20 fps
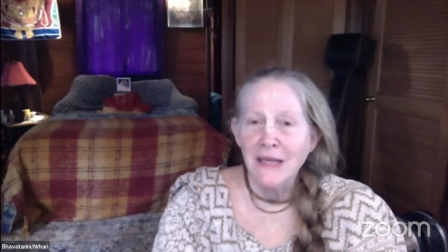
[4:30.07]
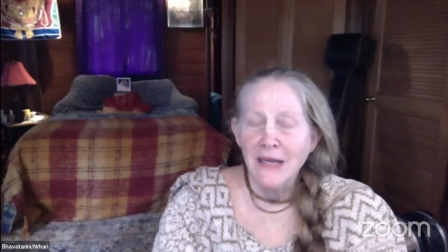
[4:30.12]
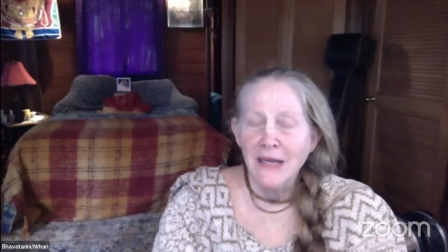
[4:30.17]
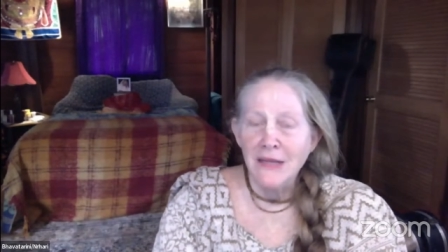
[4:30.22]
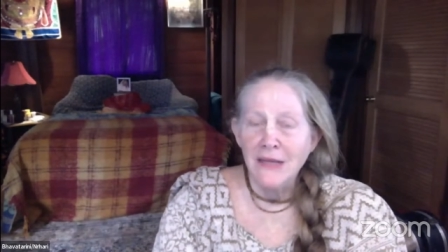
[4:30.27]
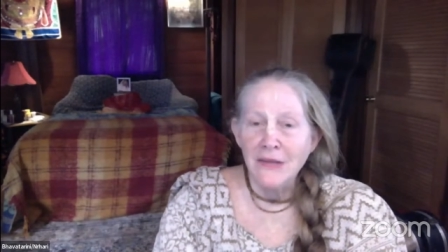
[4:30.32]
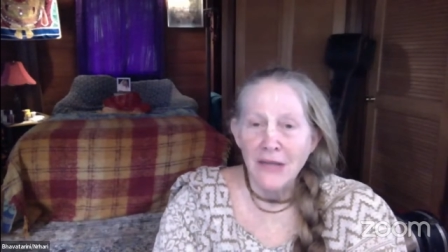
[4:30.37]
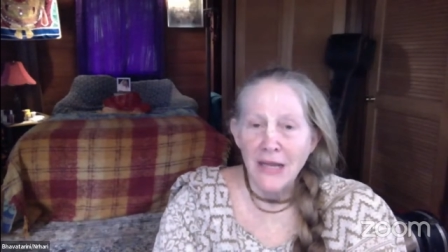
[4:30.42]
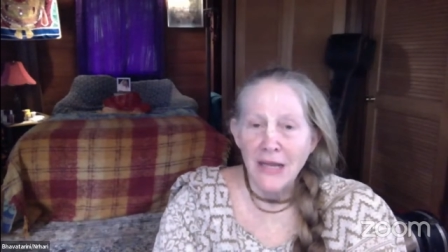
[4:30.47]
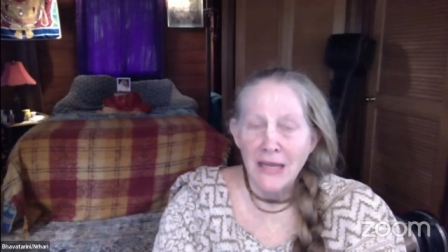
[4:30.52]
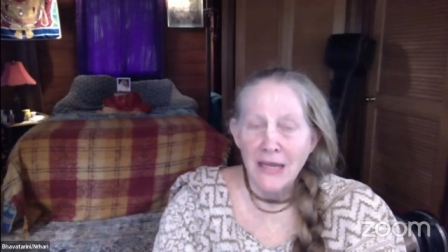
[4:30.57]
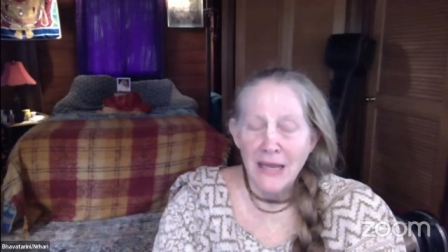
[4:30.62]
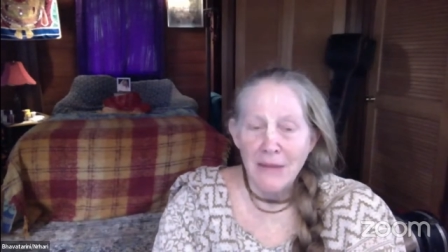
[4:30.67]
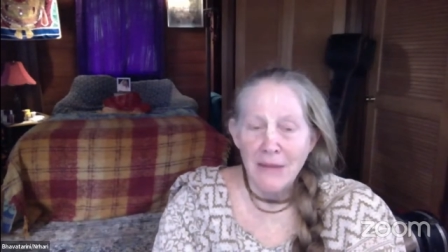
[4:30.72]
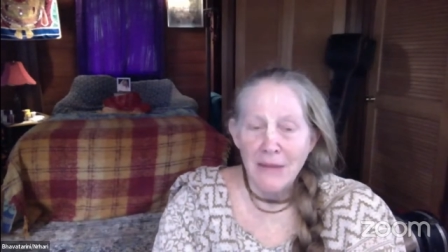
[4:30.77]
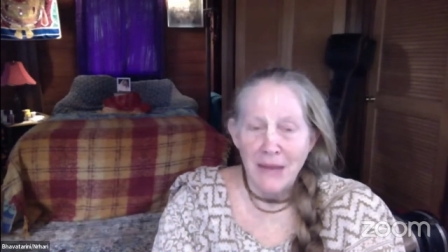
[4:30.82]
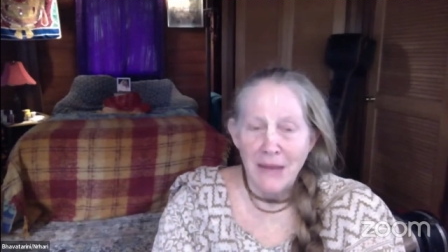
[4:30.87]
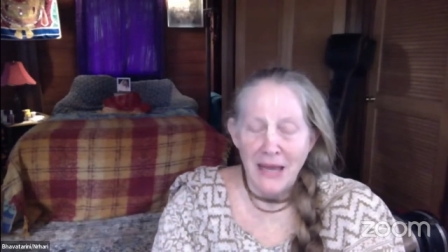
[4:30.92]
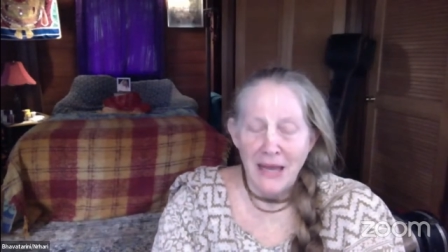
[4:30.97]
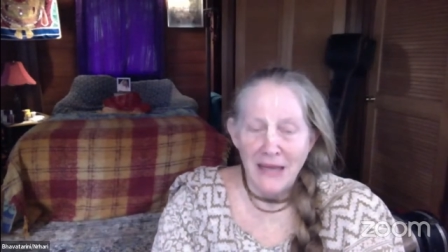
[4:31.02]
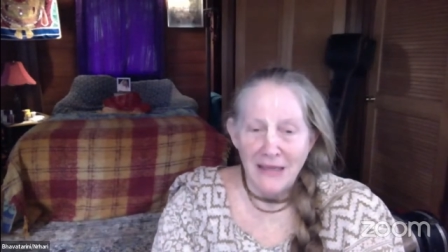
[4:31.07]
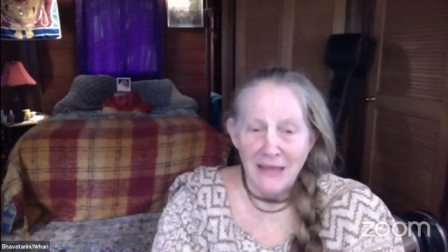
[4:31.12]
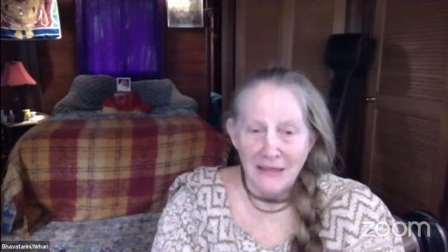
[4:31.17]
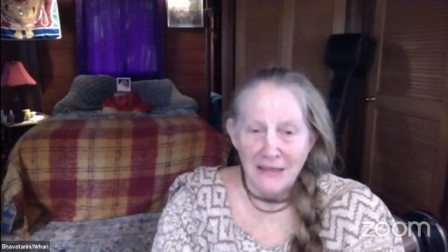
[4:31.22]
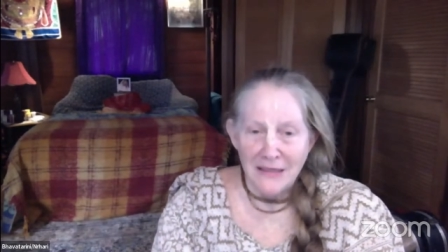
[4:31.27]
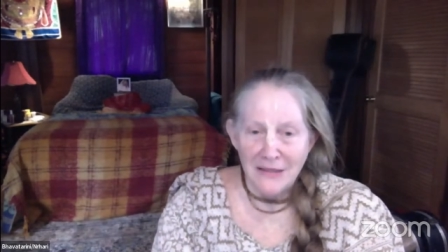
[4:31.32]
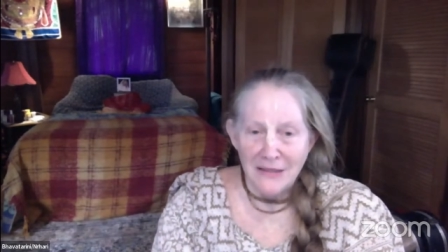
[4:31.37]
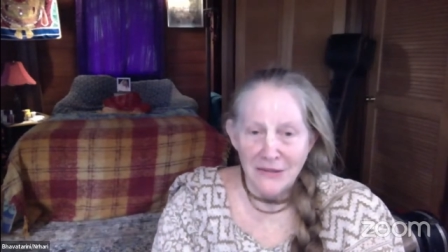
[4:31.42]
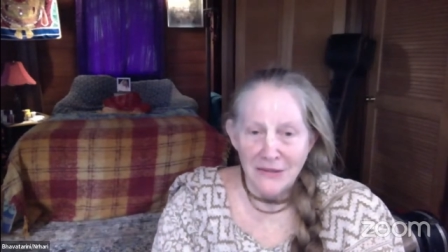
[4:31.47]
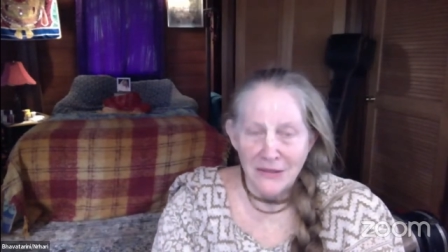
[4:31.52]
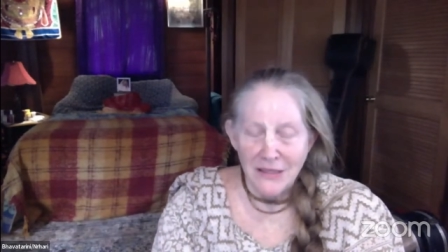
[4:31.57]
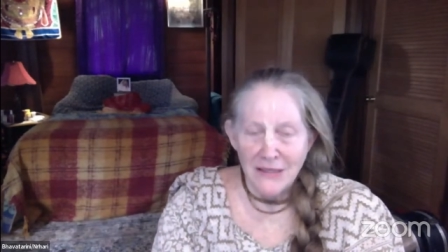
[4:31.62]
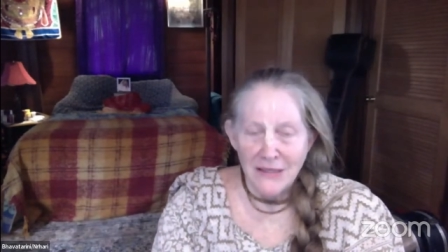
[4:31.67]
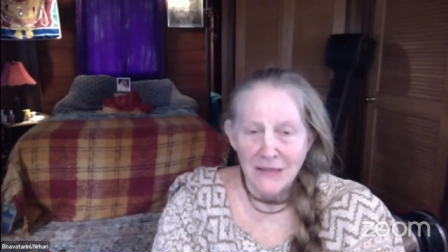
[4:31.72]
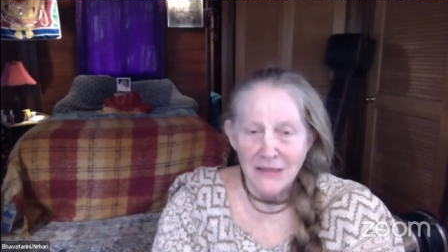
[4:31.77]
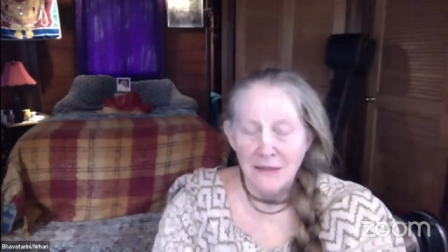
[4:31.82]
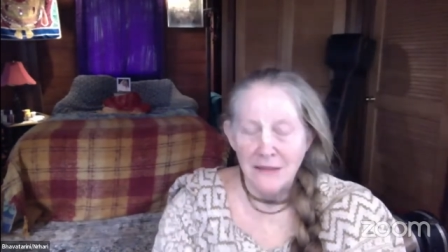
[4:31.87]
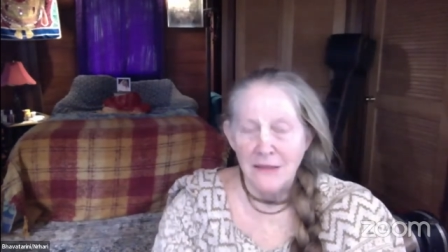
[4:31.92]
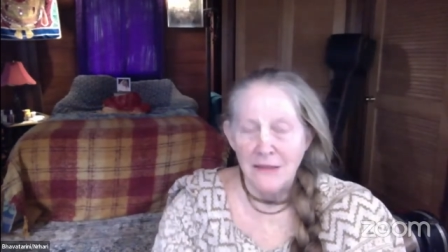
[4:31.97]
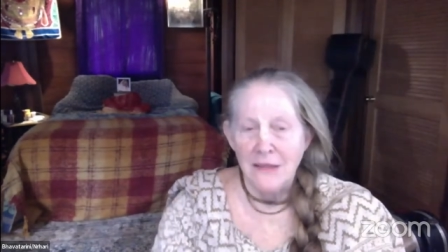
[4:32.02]
And then I came back later and I
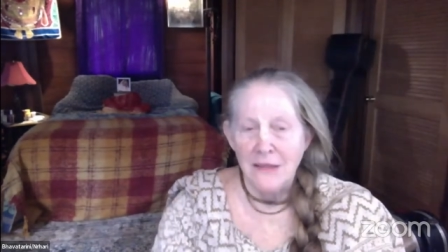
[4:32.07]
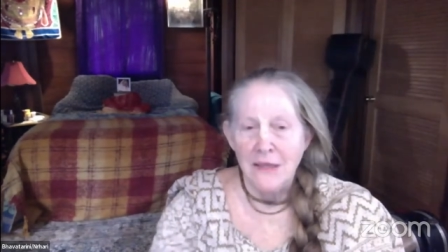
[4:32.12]
said,